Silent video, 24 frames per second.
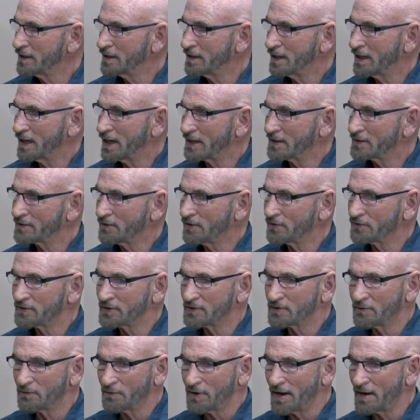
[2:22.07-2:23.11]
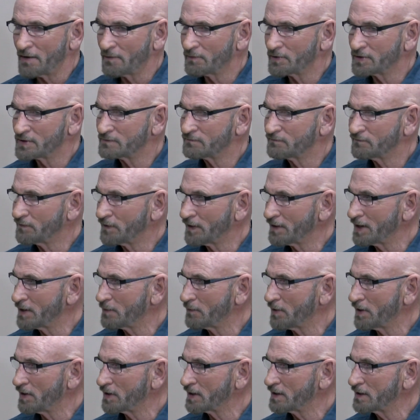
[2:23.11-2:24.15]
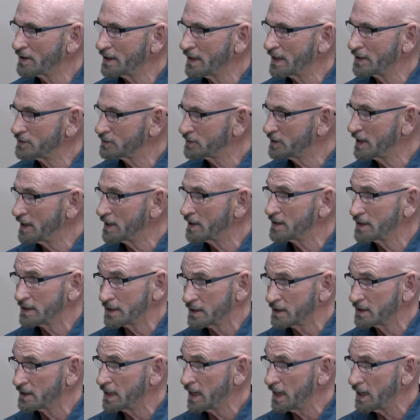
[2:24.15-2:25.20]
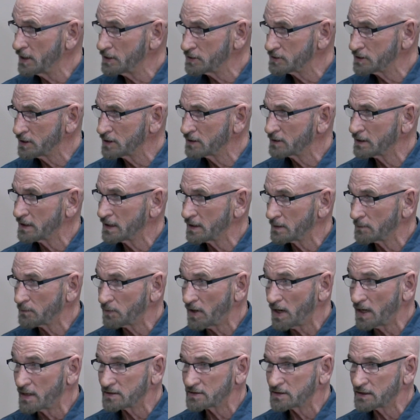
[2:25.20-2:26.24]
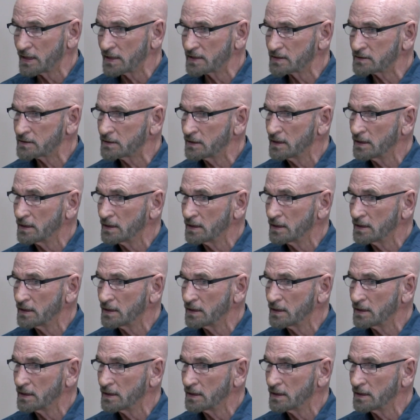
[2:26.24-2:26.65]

I thought the crowd was very well educated and engaged in the process.